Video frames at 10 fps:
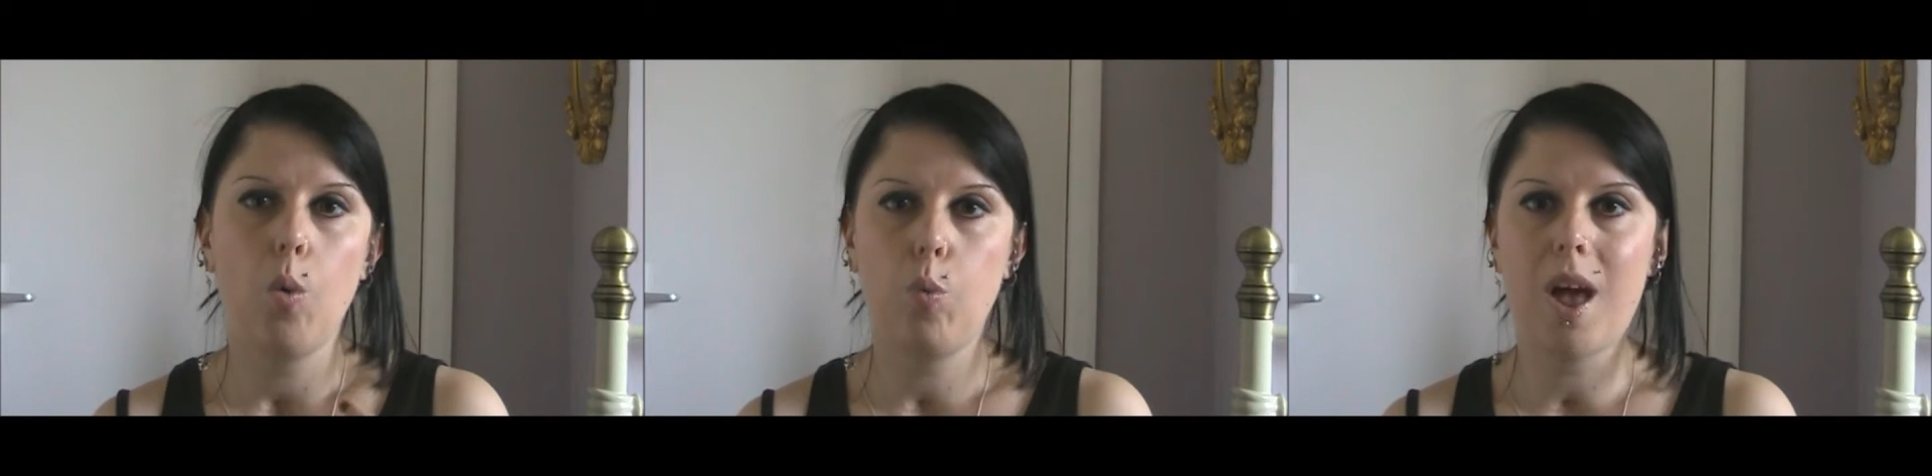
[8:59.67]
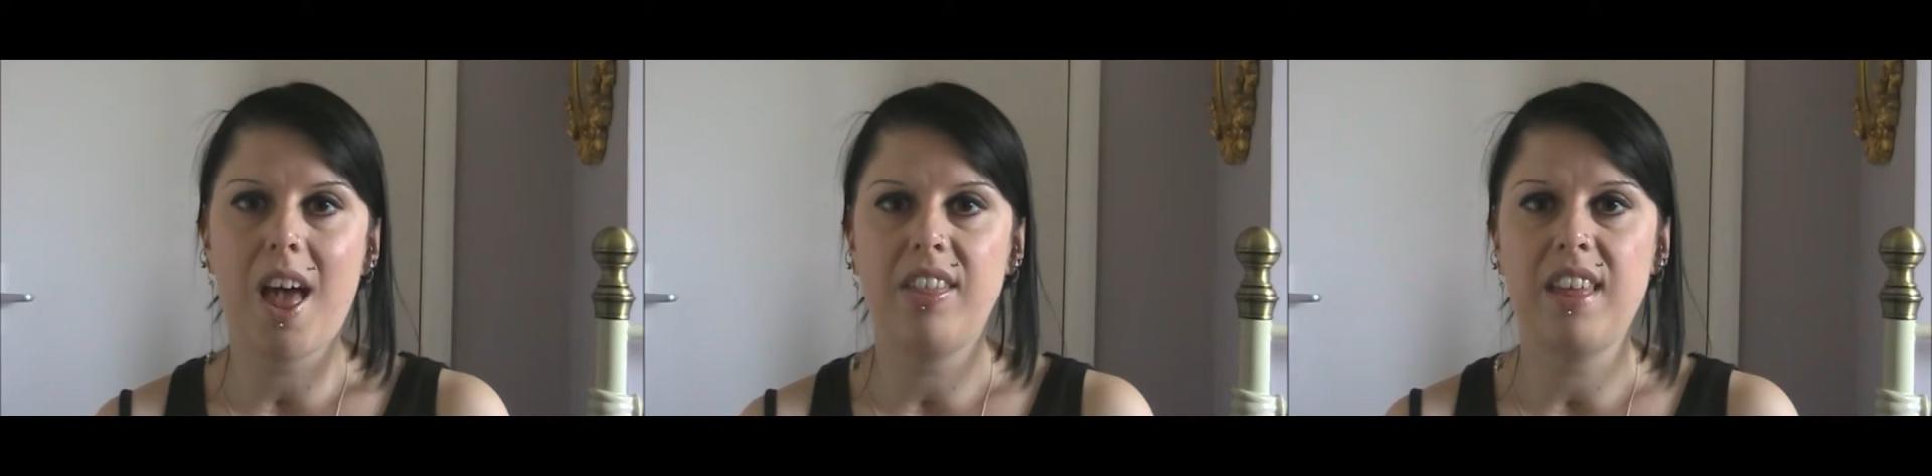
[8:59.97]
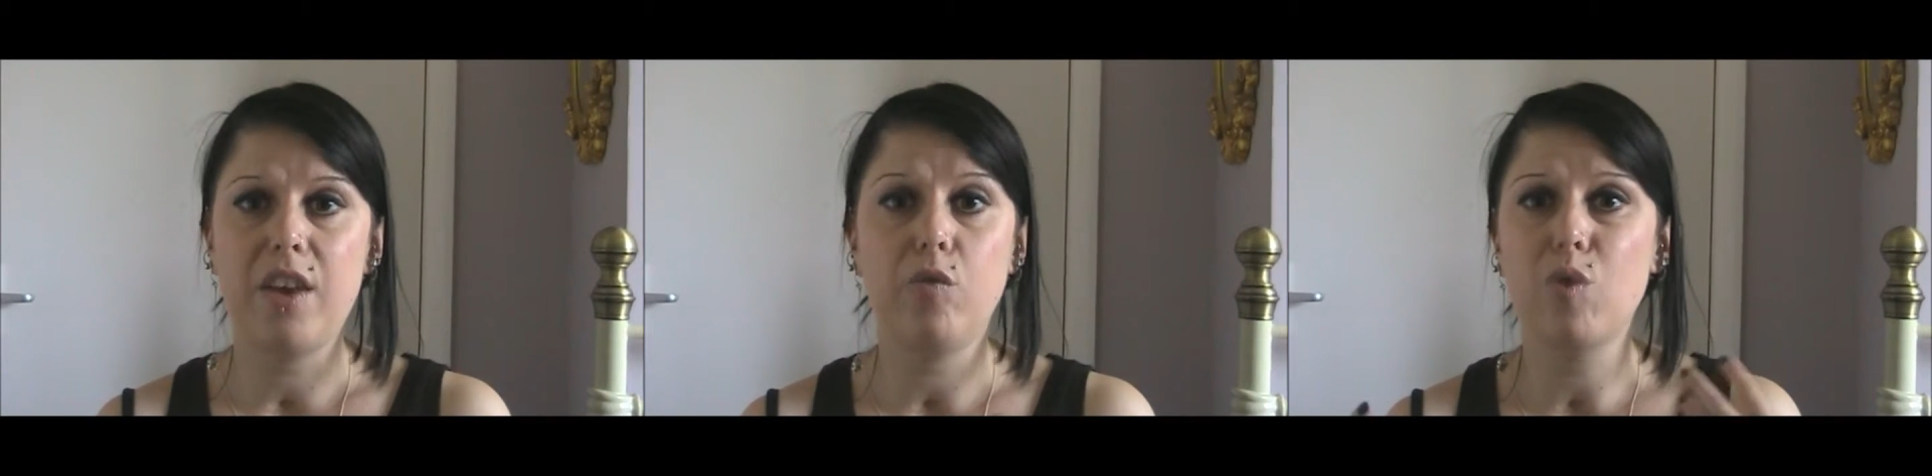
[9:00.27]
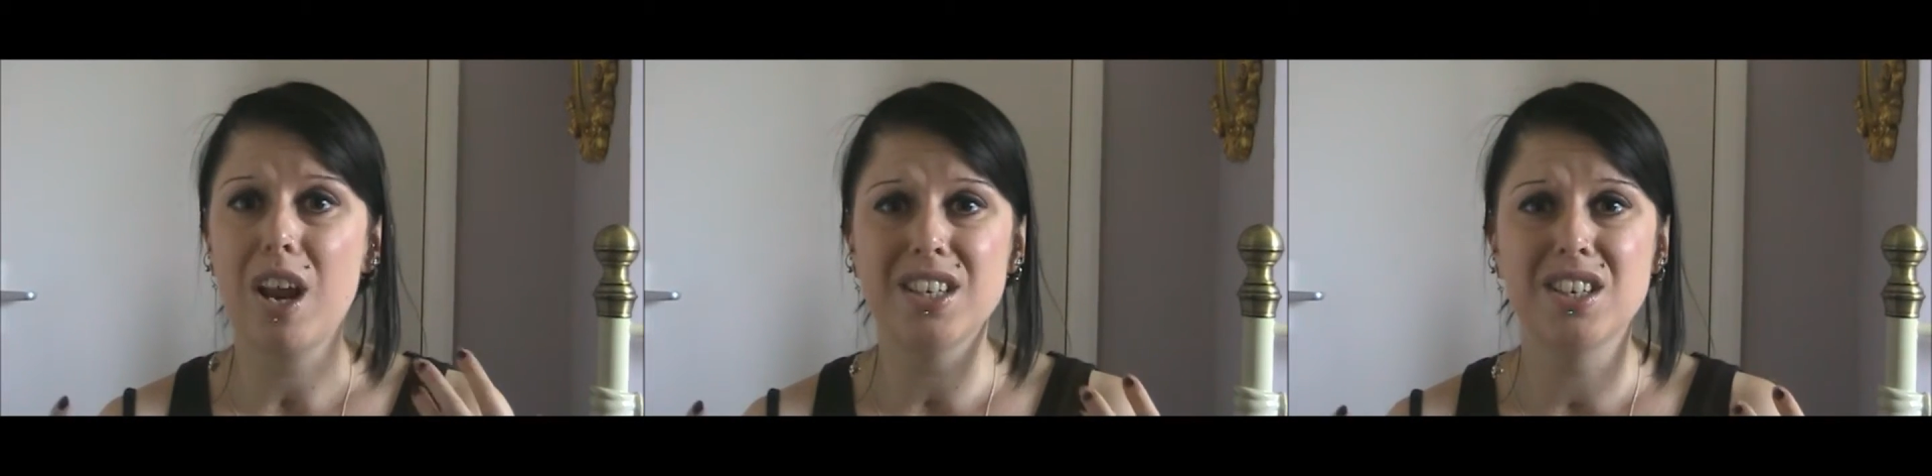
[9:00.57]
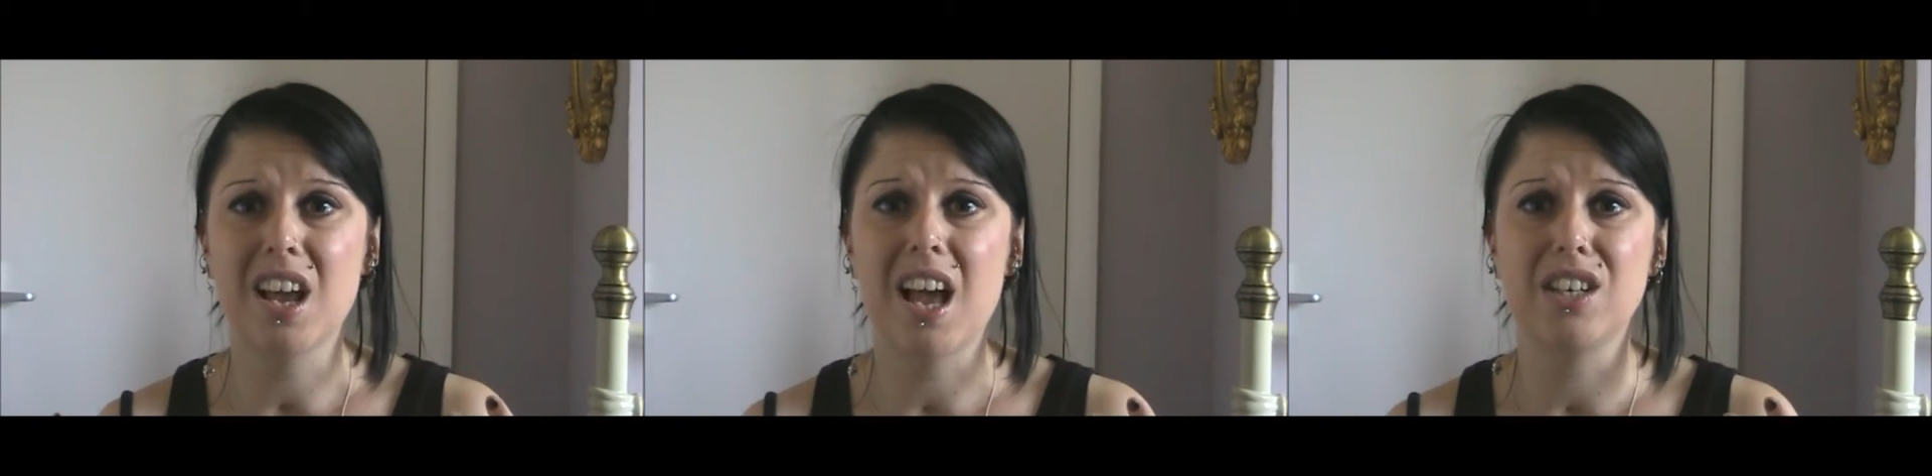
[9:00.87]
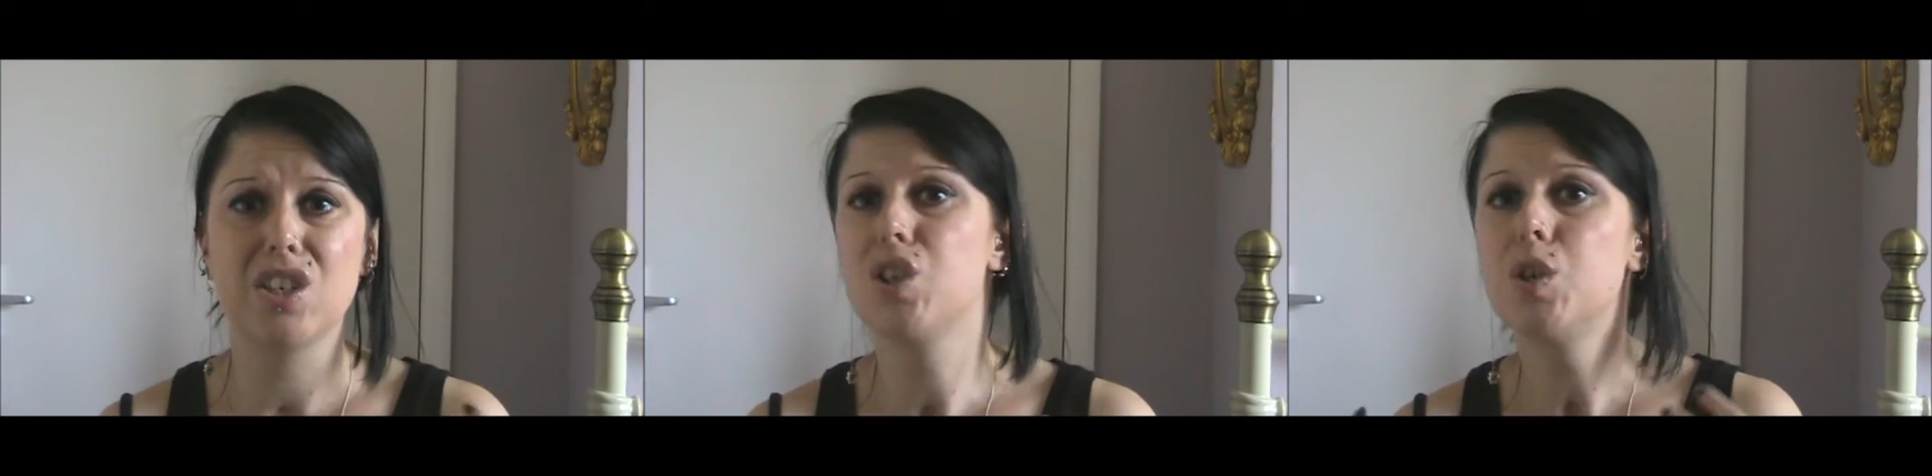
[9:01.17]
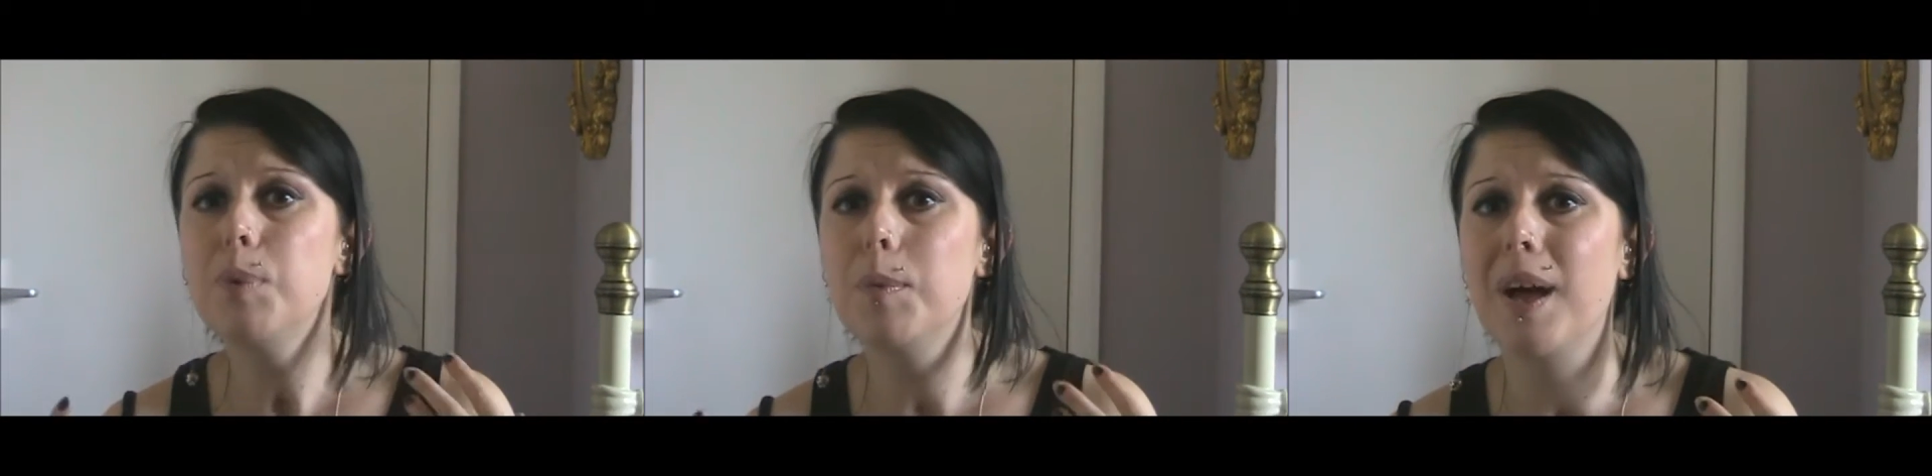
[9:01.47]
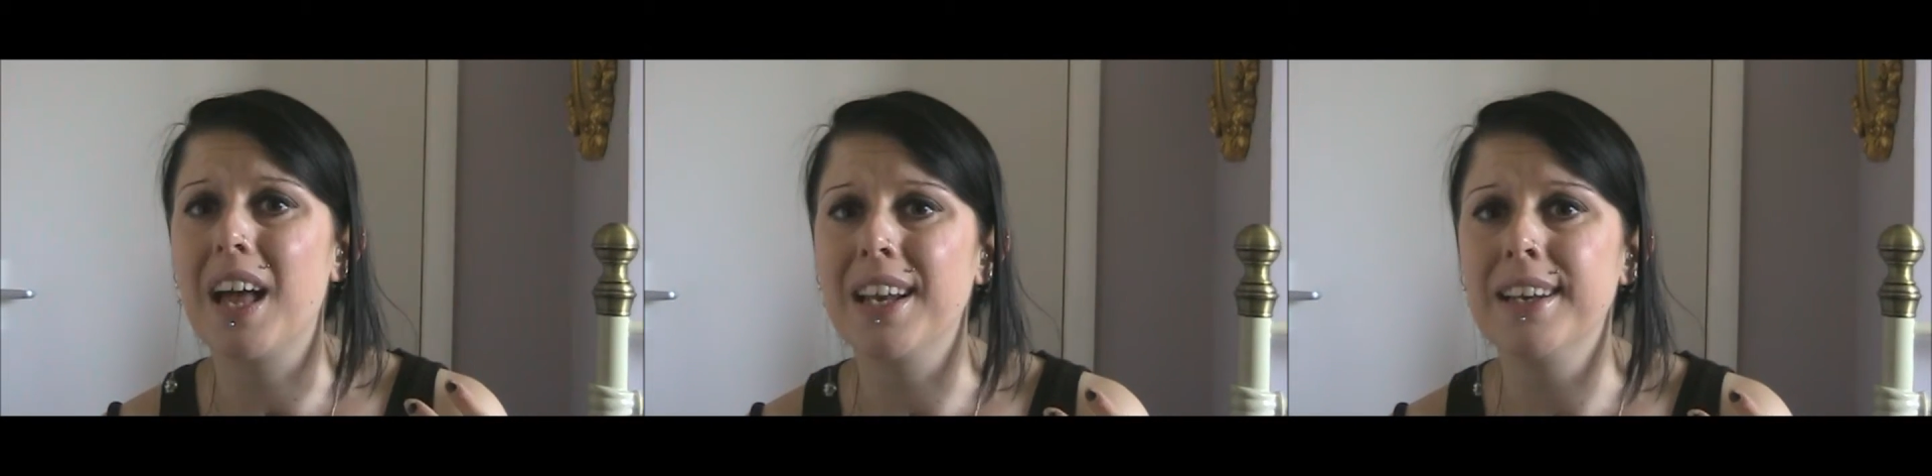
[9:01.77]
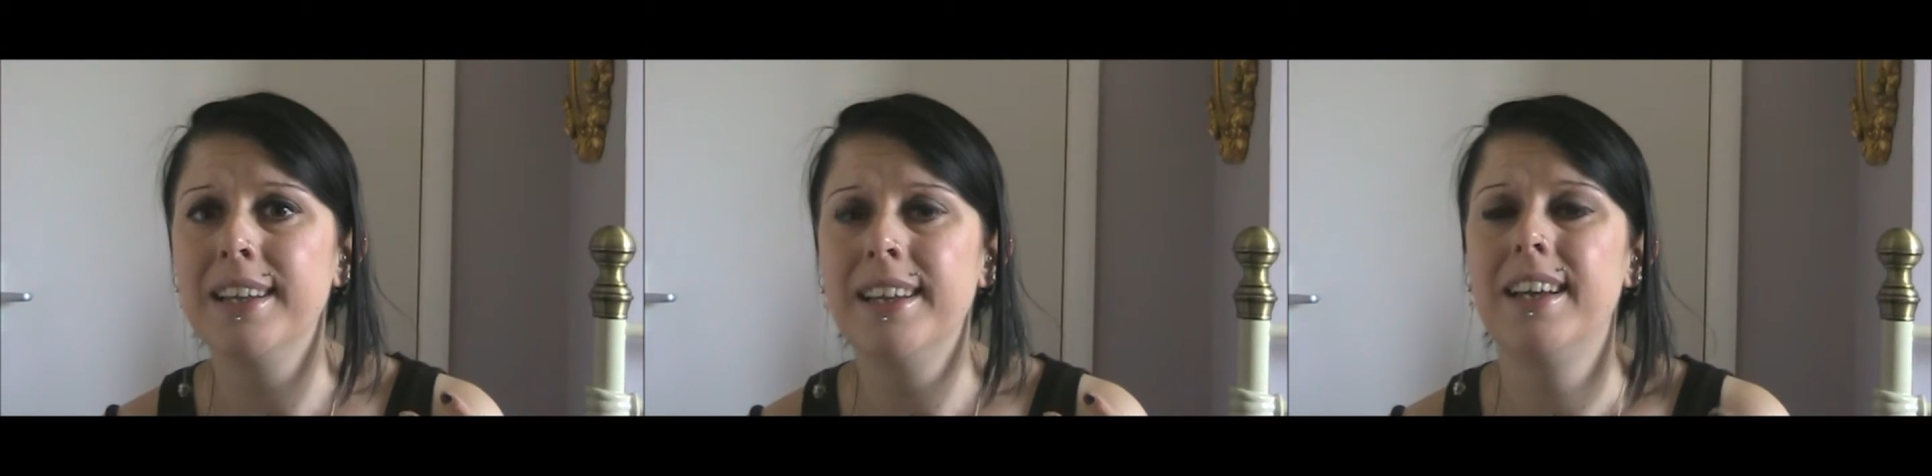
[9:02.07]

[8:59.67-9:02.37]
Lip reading: where they're dressed as Superman.